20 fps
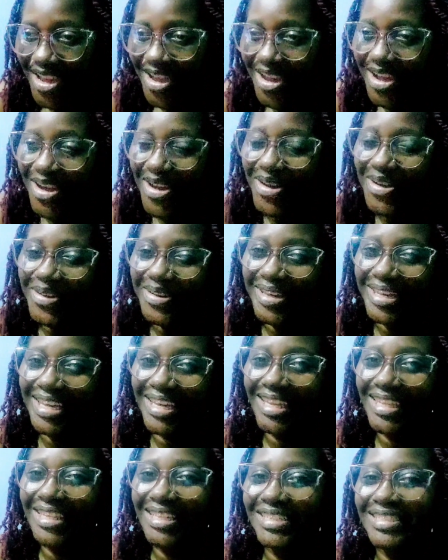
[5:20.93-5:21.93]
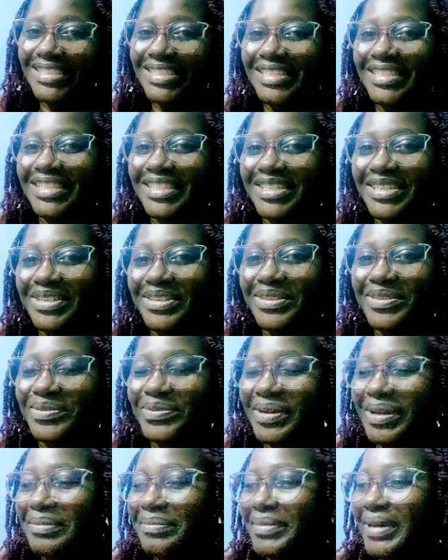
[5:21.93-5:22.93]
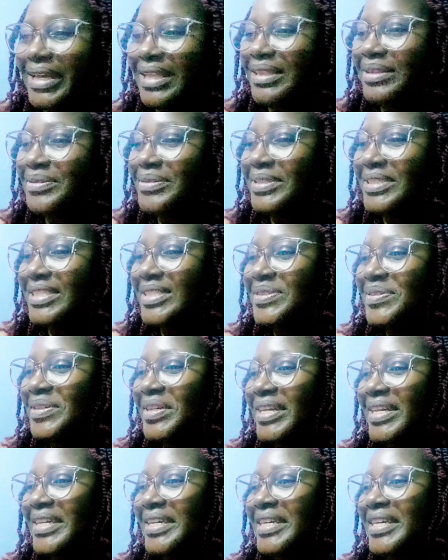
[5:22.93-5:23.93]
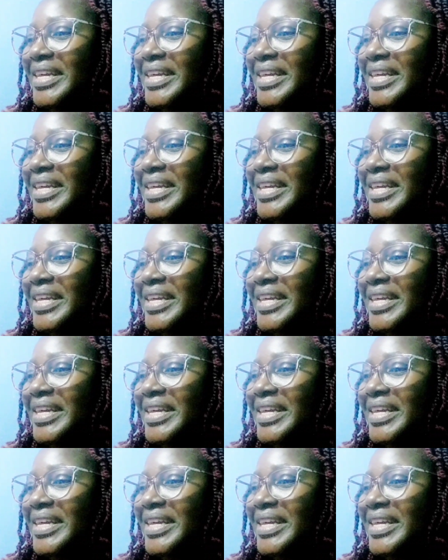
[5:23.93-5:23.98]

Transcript: Okay, that's another good one by Louis C.K.